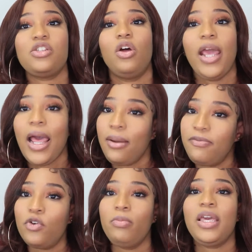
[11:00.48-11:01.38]
is not
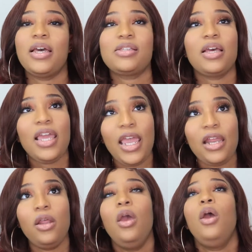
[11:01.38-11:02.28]
helpful because,
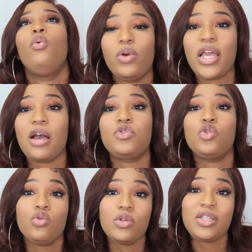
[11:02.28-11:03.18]
again, we only have
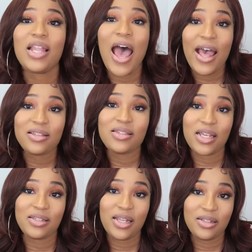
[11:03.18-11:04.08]
two IELTS
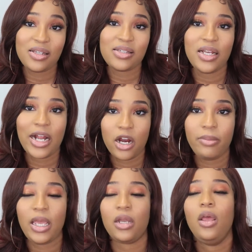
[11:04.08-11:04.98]
test centers in the
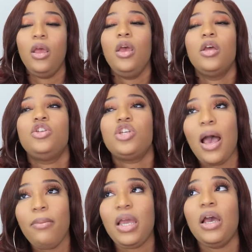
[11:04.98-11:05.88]
Caribbean,
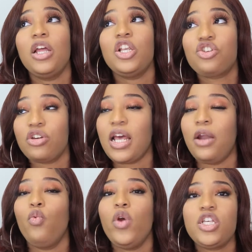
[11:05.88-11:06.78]
Jamaica and
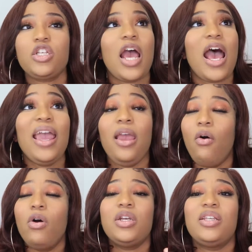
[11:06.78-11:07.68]
Trinidad, which I,
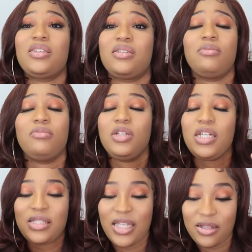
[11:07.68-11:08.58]
on this to
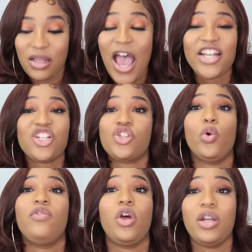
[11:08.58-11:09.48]
this date, I just
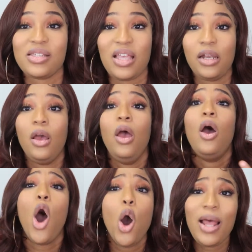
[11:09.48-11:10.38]
don't even understand
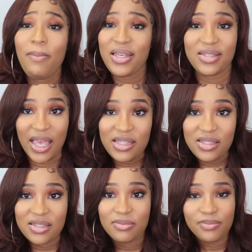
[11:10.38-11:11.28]
how that makes
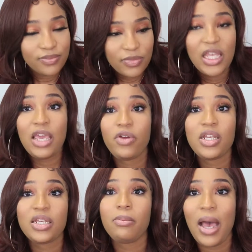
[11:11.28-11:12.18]
sense given
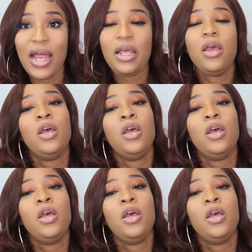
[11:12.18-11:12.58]
the demand.